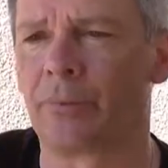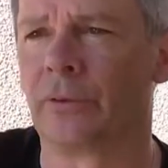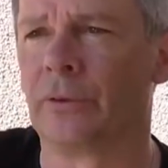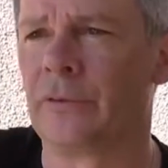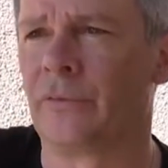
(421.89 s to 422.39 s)

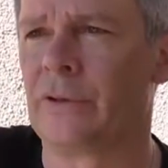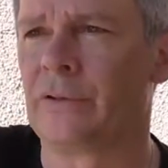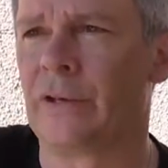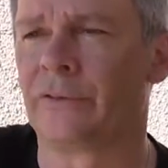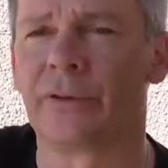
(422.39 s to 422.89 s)
absolutely
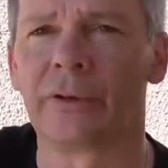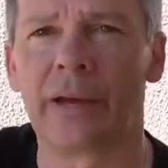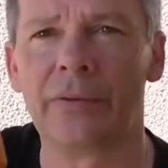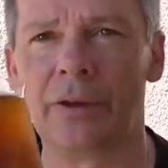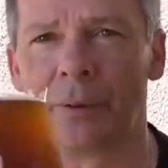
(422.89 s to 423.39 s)
fantastic.
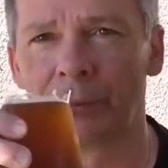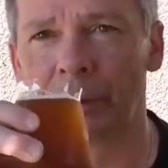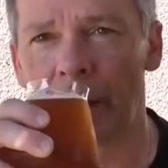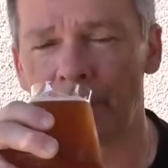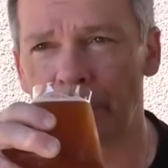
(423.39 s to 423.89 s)
And then
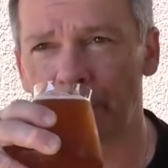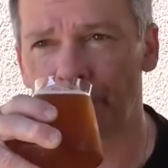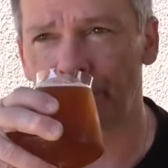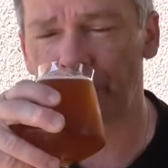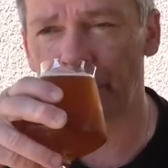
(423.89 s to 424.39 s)
I am
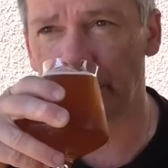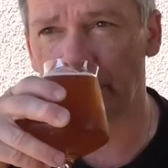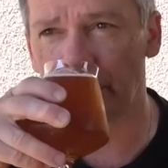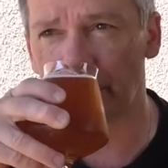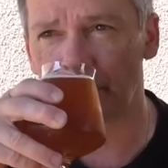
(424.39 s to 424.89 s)

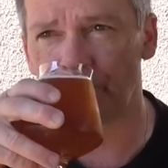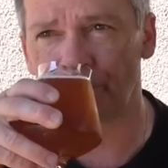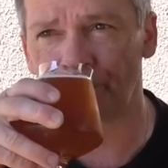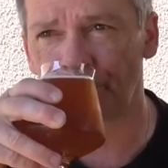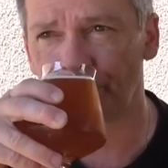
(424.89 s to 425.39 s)
getting, even